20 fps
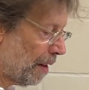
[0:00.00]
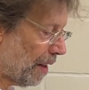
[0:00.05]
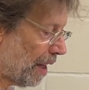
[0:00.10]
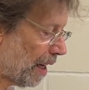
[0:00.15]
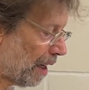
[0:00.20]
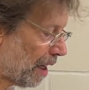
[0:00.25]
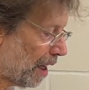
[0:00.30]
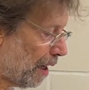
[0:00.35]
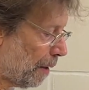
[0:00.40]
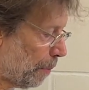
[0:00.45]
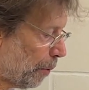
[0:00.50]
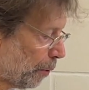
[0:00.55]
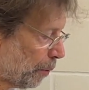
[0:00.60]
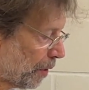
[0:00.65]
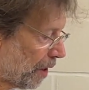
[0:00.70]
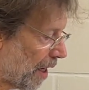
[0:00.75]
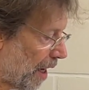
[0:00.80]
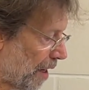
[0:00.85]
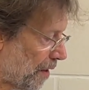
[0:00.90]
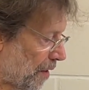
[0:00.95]
keyboard
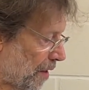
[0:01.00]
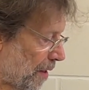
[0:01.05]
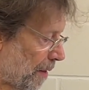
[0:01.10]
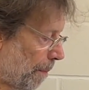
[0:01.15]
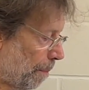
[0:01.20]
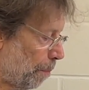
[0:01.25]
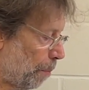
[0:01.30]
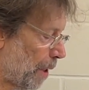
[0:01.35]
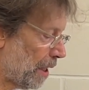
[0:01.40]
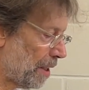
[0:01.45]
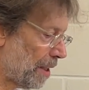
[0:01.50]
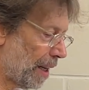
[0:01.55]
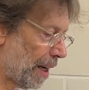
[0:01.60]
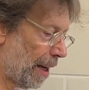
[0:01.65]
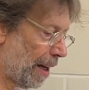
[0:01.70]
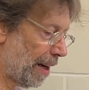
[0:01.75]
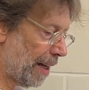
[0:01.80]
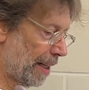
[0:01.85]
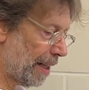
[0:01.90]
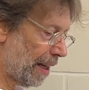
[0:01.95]
gets
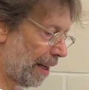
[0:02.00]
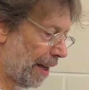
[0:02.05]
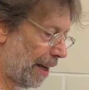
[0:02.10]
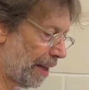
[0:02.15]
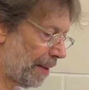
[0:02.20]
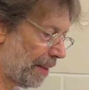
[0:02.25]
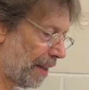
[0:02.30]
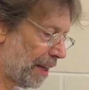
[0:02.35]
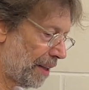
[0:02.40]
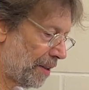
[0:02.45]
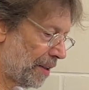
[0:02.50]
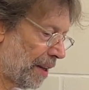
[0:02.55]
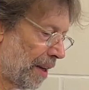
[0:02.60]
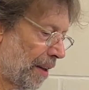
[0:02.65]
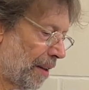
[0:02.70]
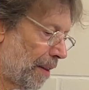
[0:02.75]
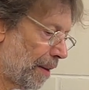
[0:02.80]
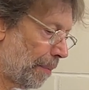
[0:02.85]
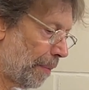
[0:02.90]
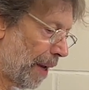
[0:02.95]
misaligned like this,
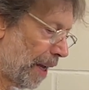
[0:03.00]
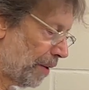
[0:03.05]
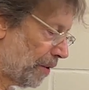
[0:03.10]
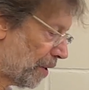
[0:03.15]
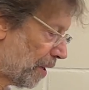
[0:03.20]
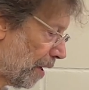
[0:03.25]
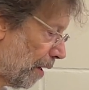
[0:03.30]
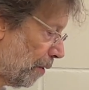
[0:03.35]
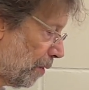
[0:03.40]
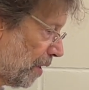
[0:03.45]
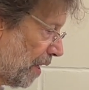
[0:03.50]
the mouse goes